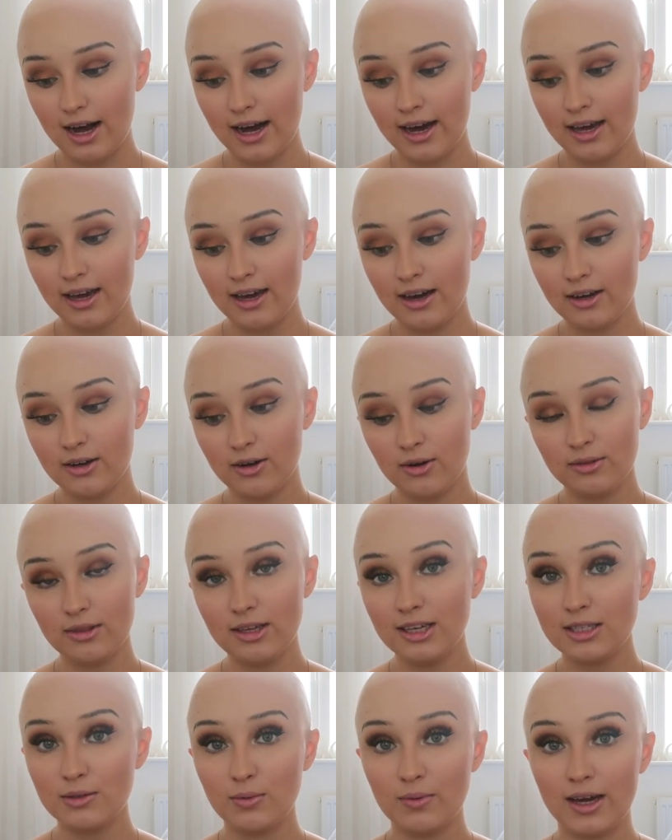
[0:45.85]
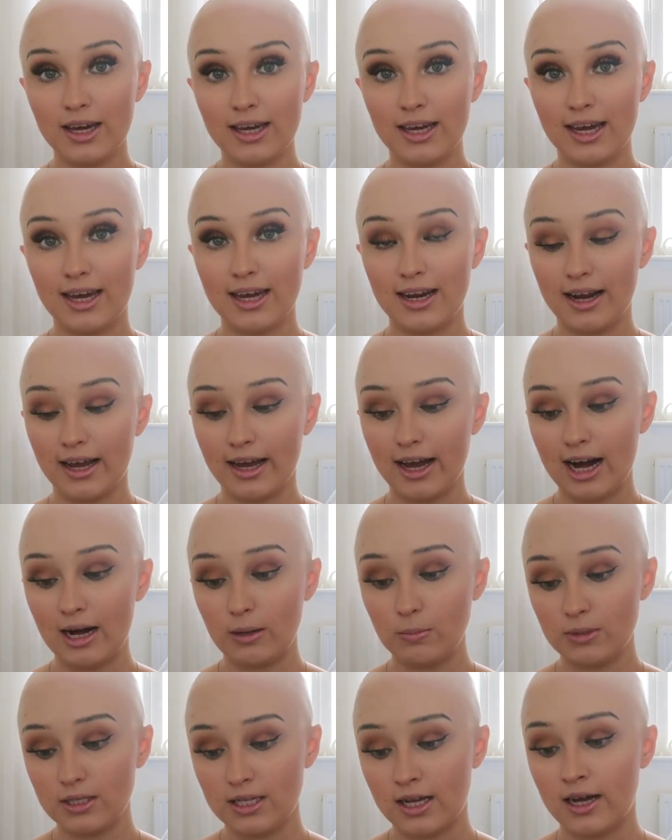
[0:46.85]
I got this wig in a
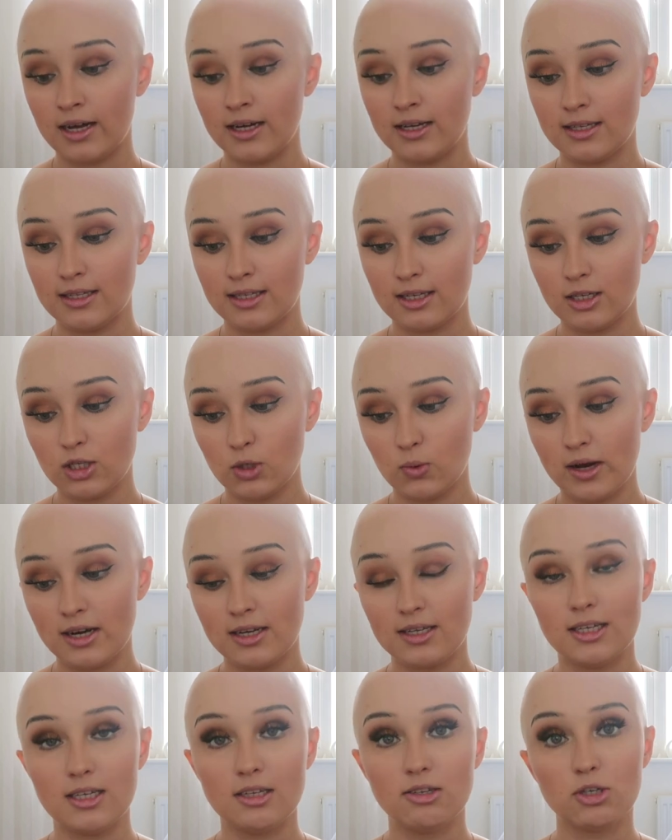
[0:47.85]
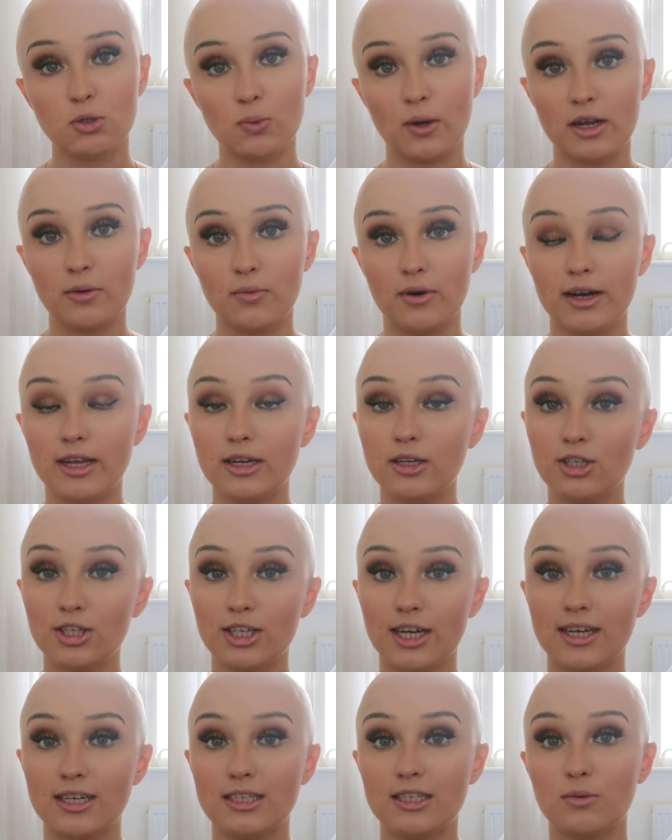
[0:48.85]
cap size 20 to 21
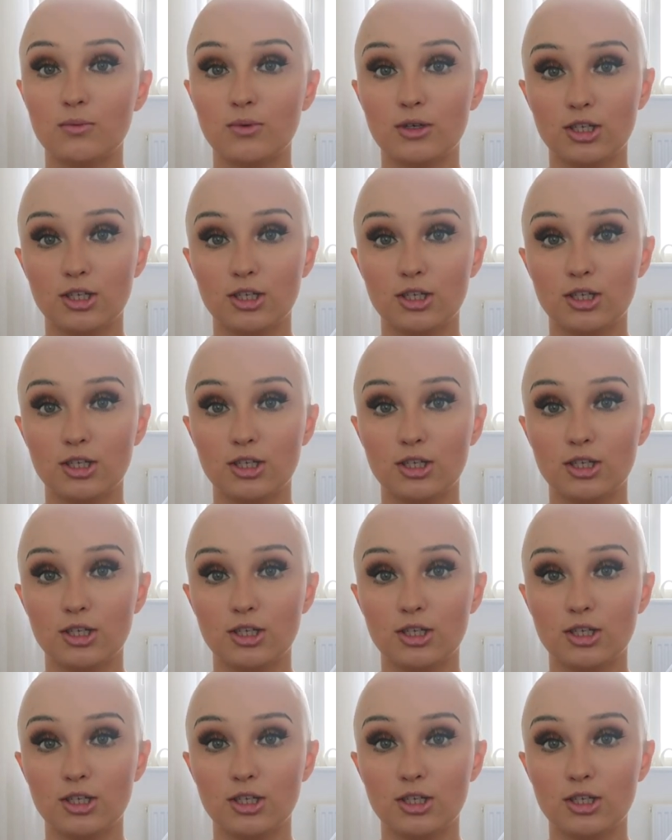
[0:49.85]
inches,